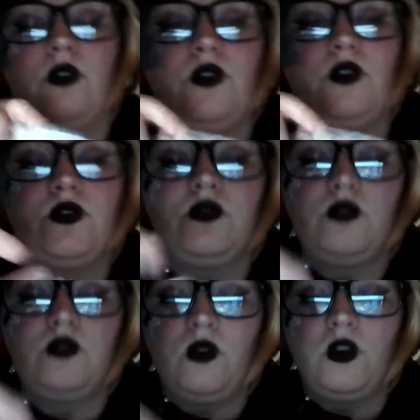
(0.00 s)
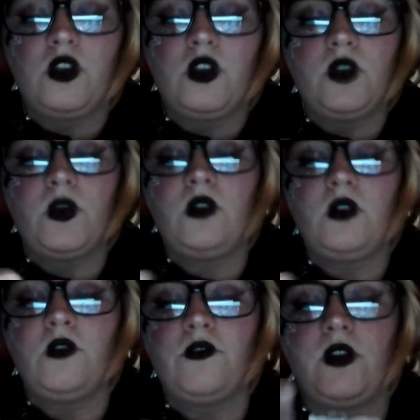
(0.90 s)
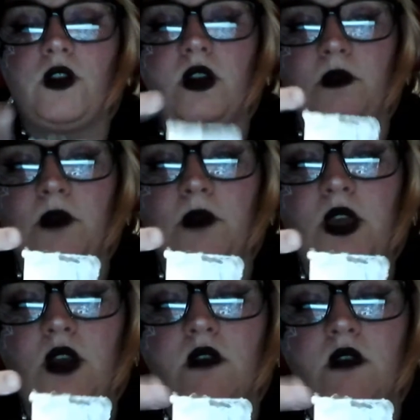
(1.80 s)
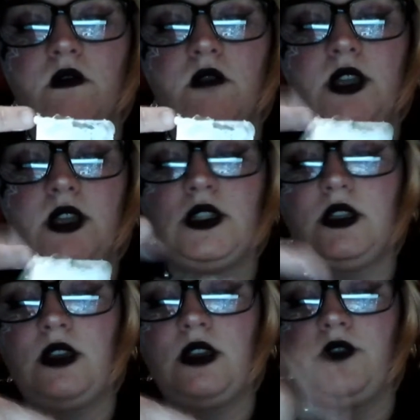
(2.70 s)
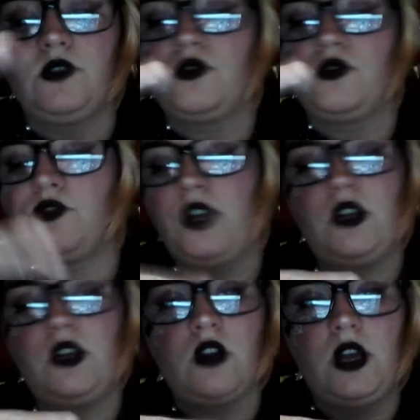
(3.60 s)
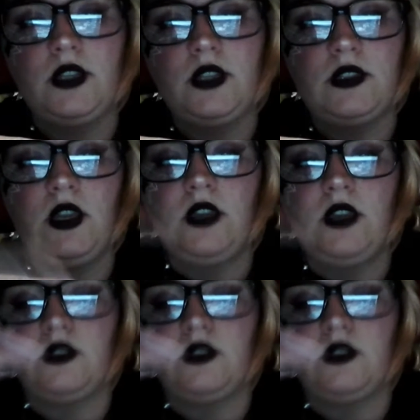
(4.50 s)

So you're gonna wanna go from right to left. So straight across so